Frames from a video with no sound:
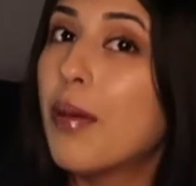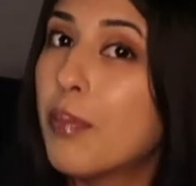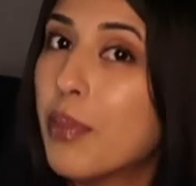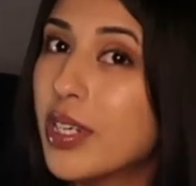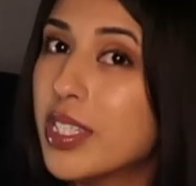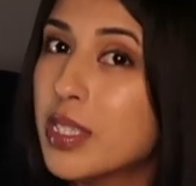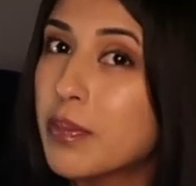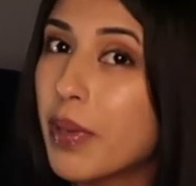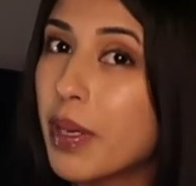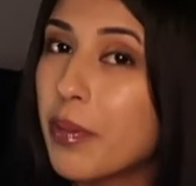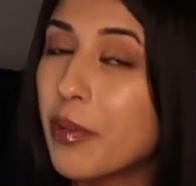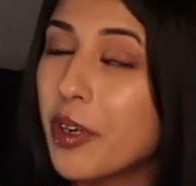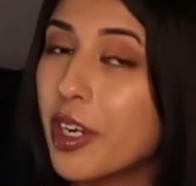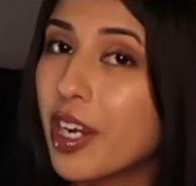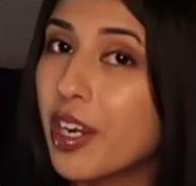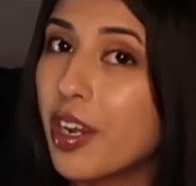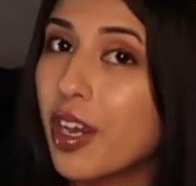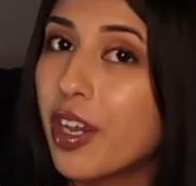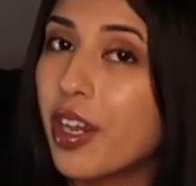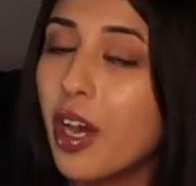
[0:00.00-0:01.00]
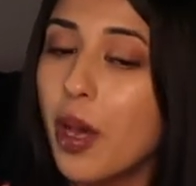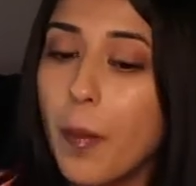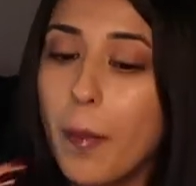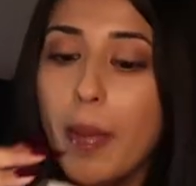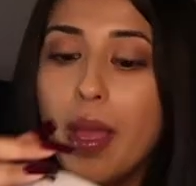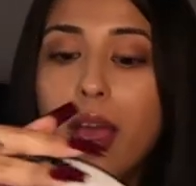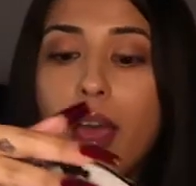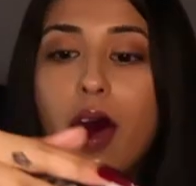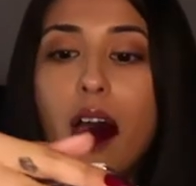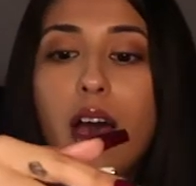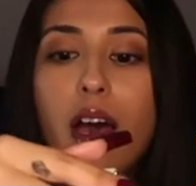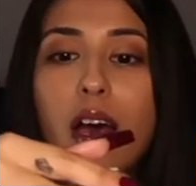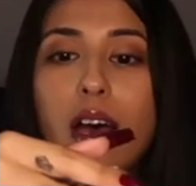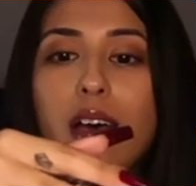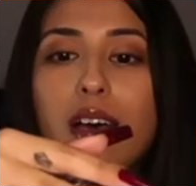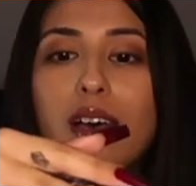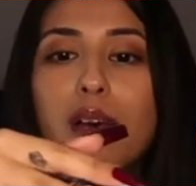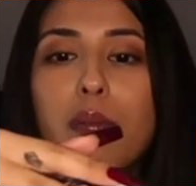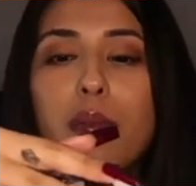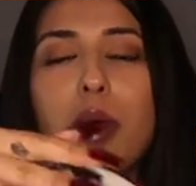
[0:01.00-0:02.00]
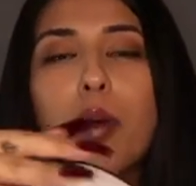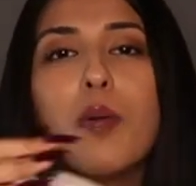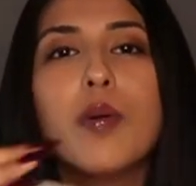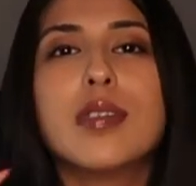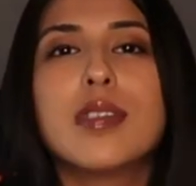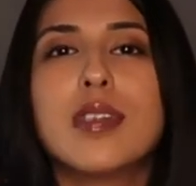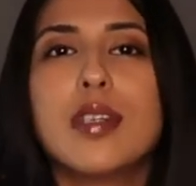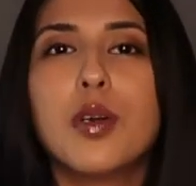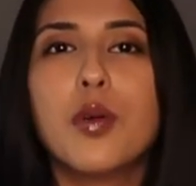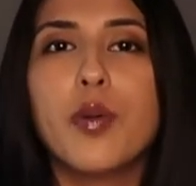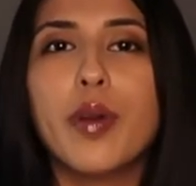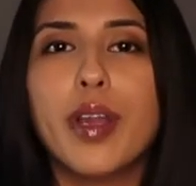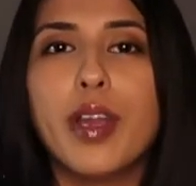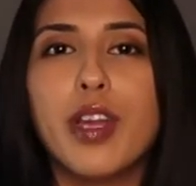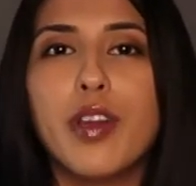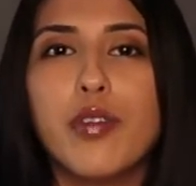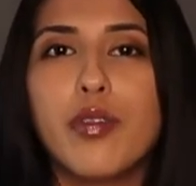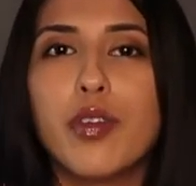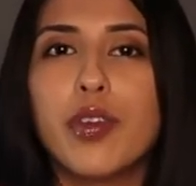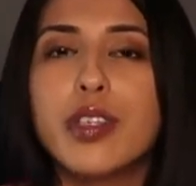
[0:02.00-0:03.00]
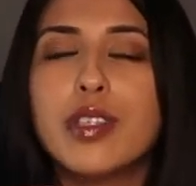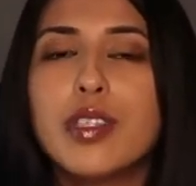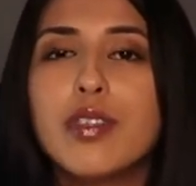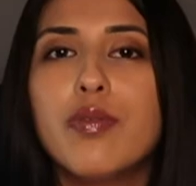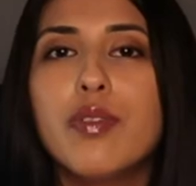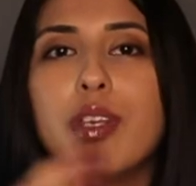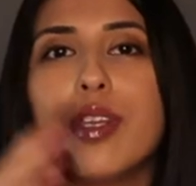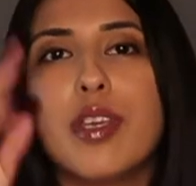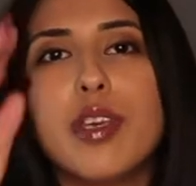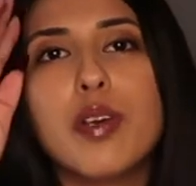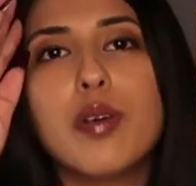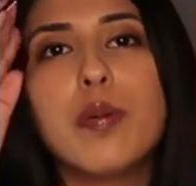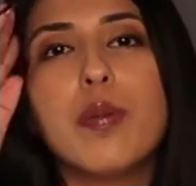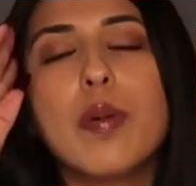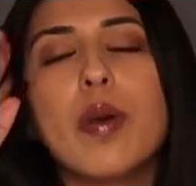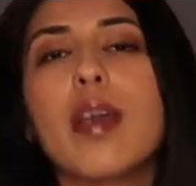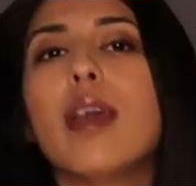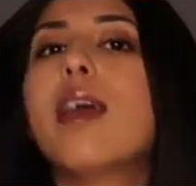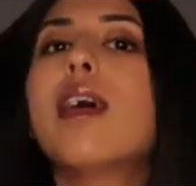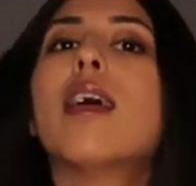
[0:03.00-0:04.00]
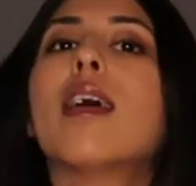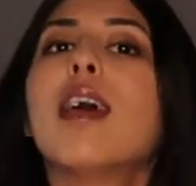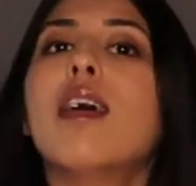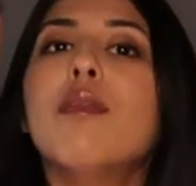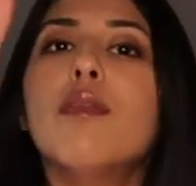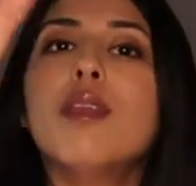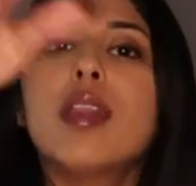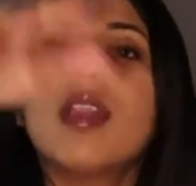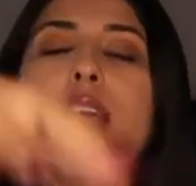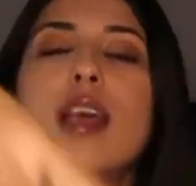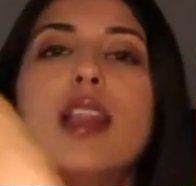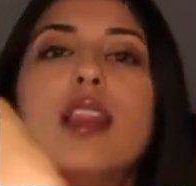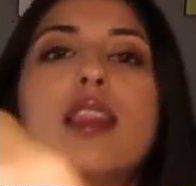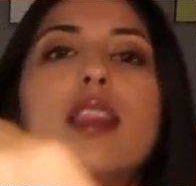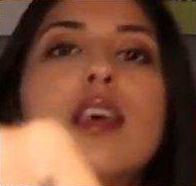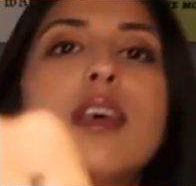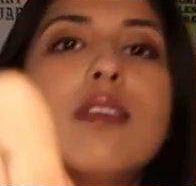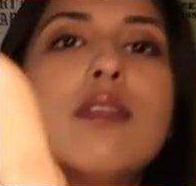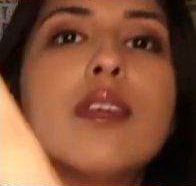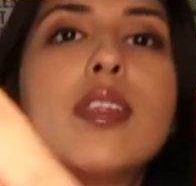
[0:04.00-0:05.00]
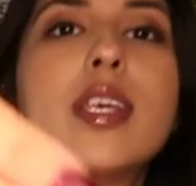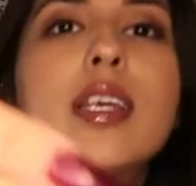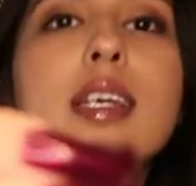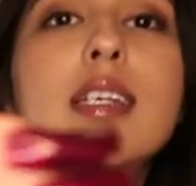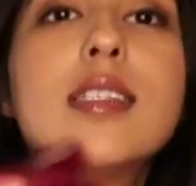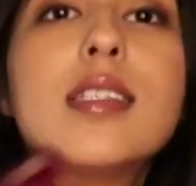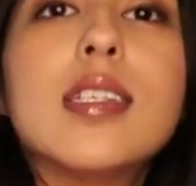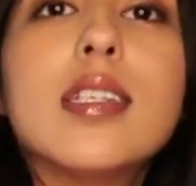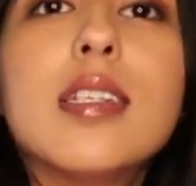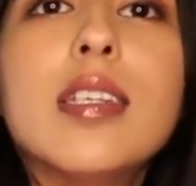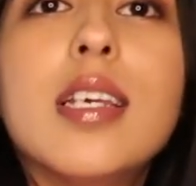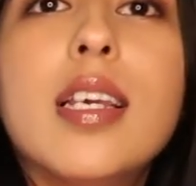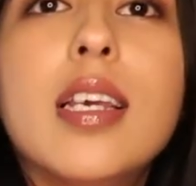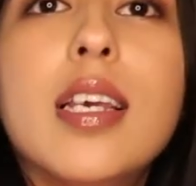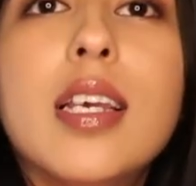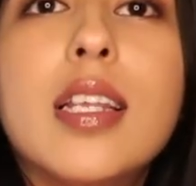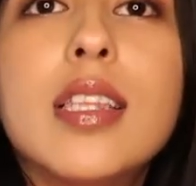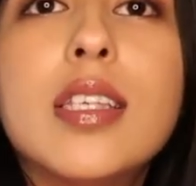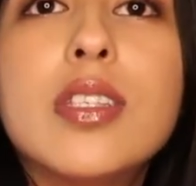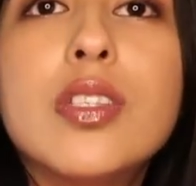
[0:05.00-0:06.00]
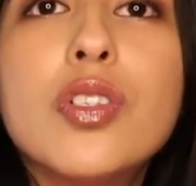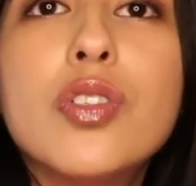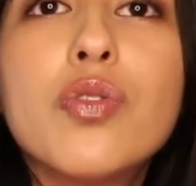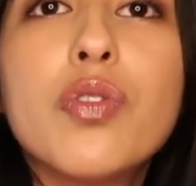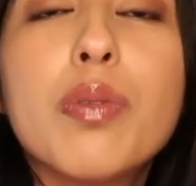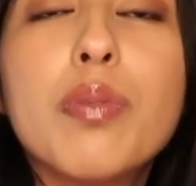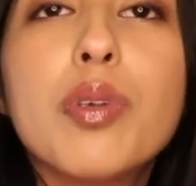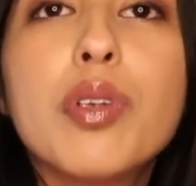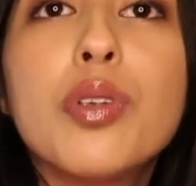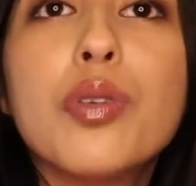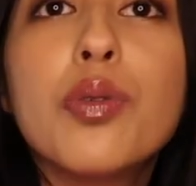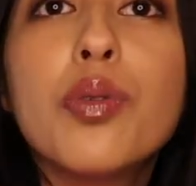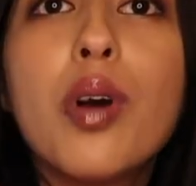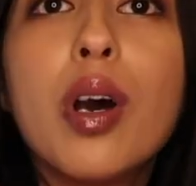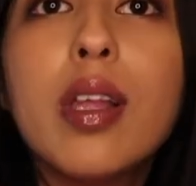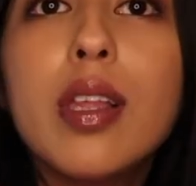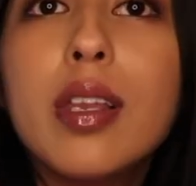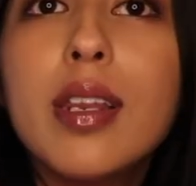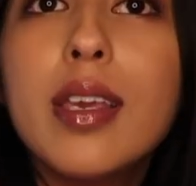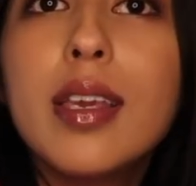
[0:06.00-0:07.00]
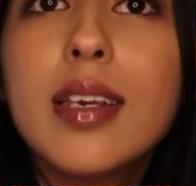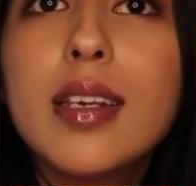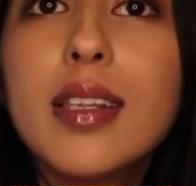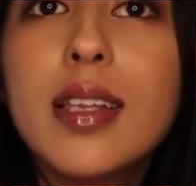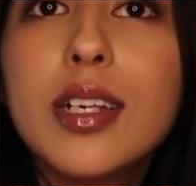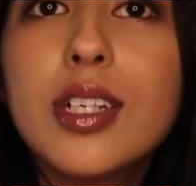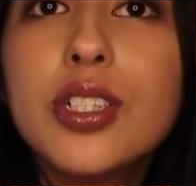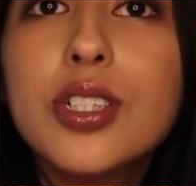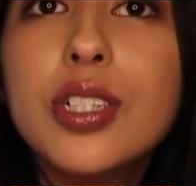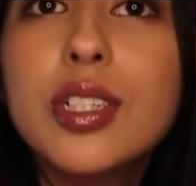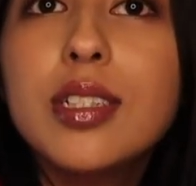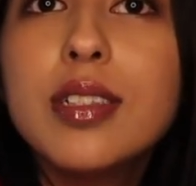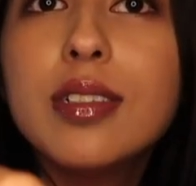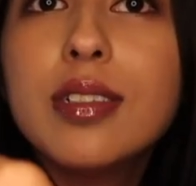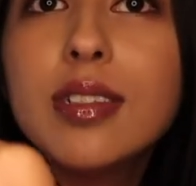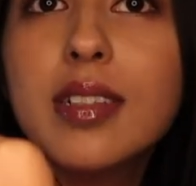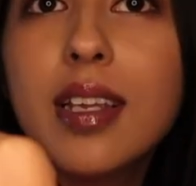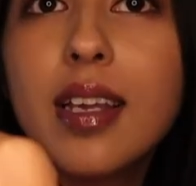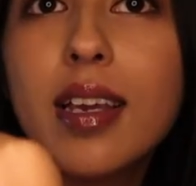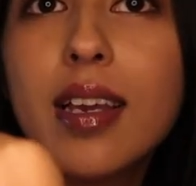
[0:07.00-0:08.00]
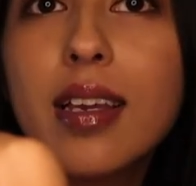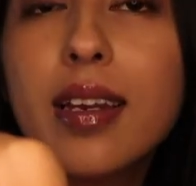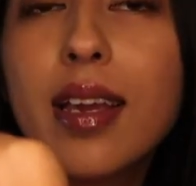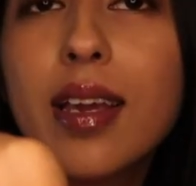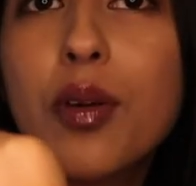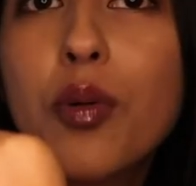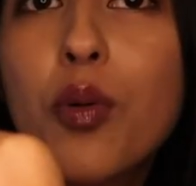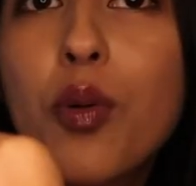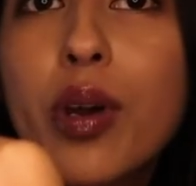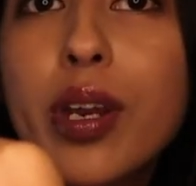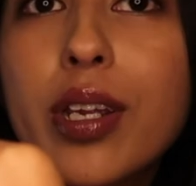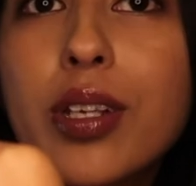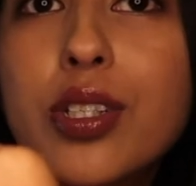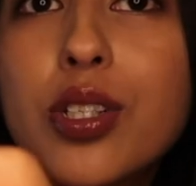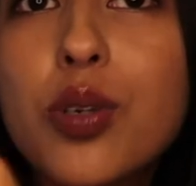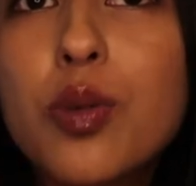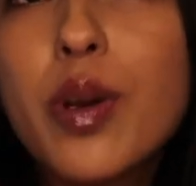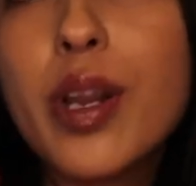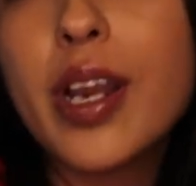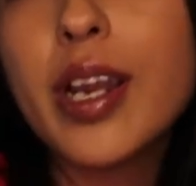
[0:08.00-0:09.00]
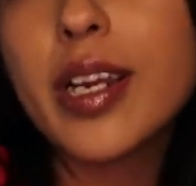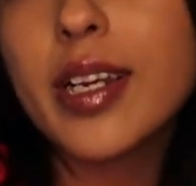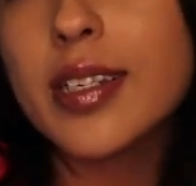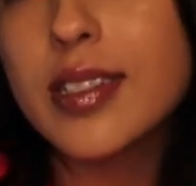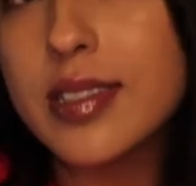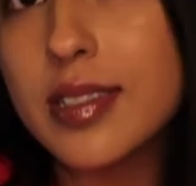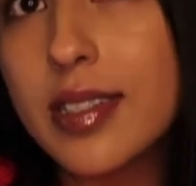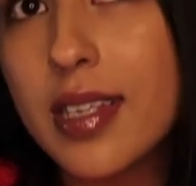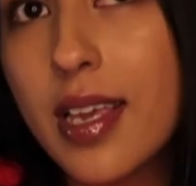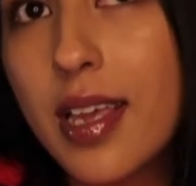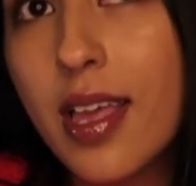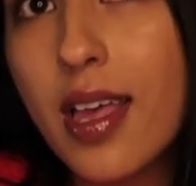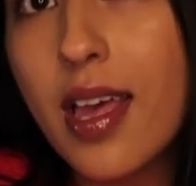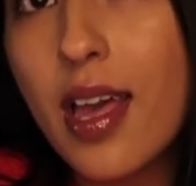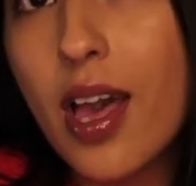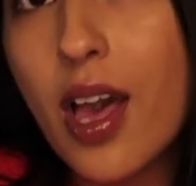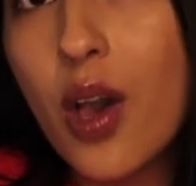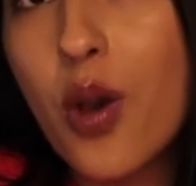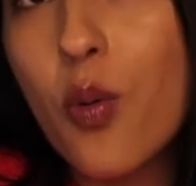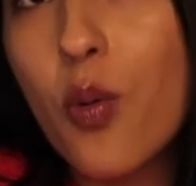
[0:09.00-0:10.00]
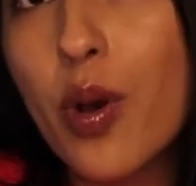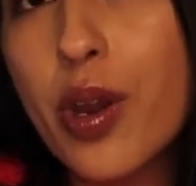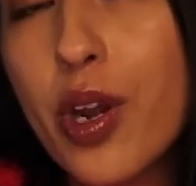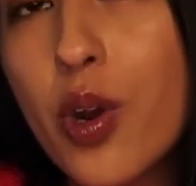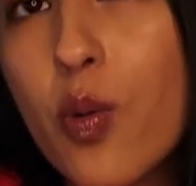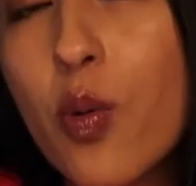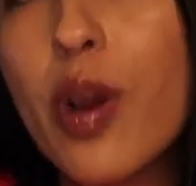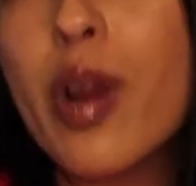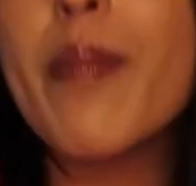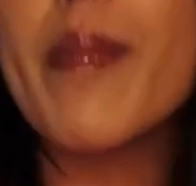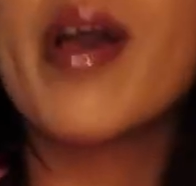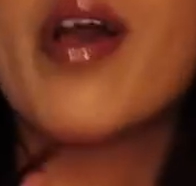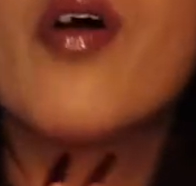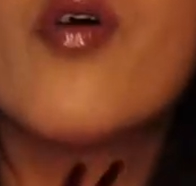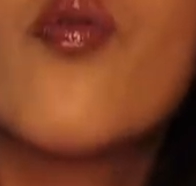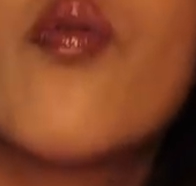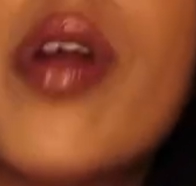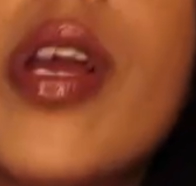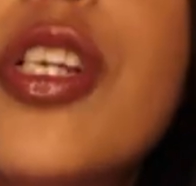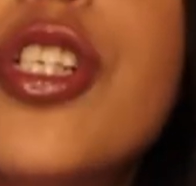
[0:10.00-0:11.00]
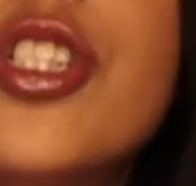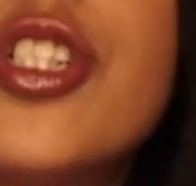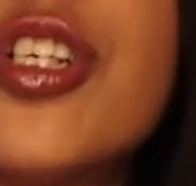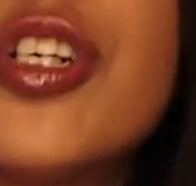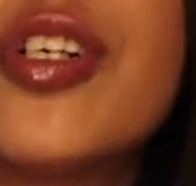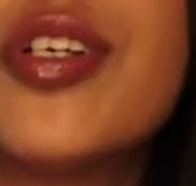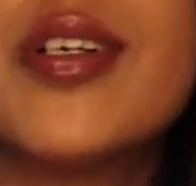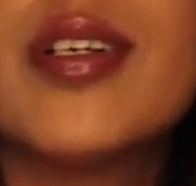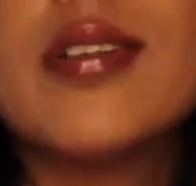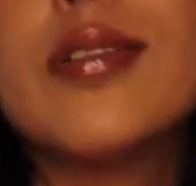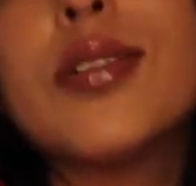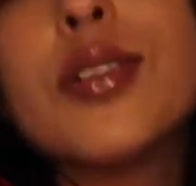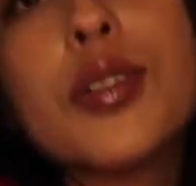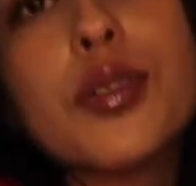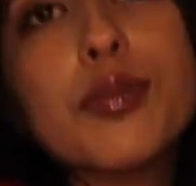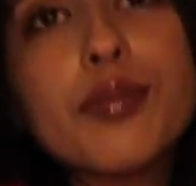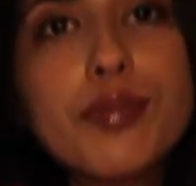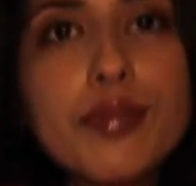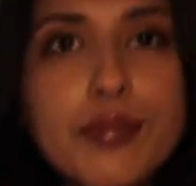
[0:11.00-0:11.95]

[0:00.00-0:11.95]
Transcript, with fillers: pressedbymarina.com. Um, and I wasn't aware for this video, but I, I love, like I said, this is from the new holiday collection that I wanted to wear because I wanted to wear my red shirt and so